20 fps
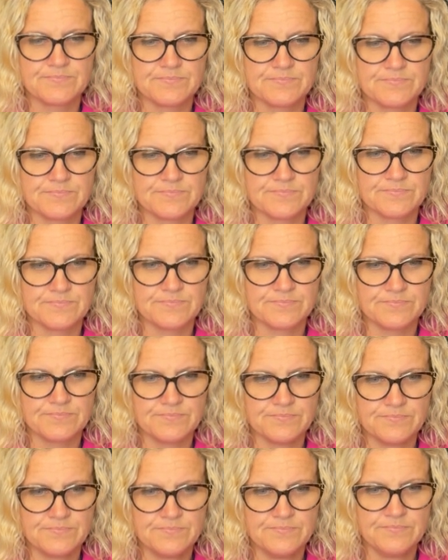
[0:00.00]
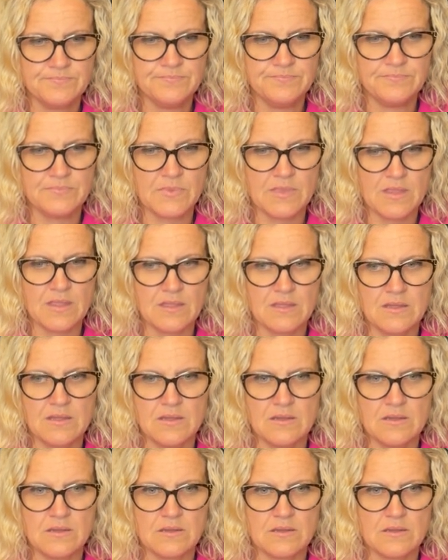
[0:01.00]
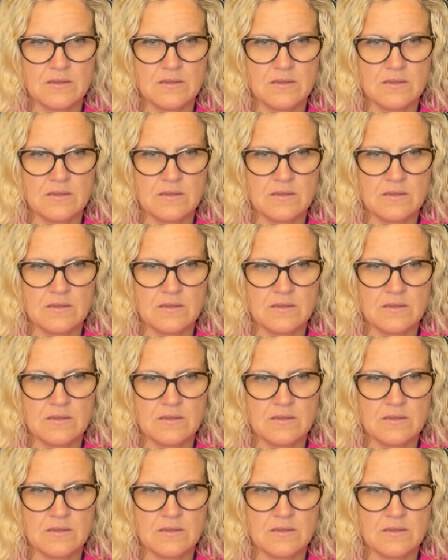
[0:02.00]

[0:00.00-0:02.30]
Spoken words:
No one is speaking in this clip.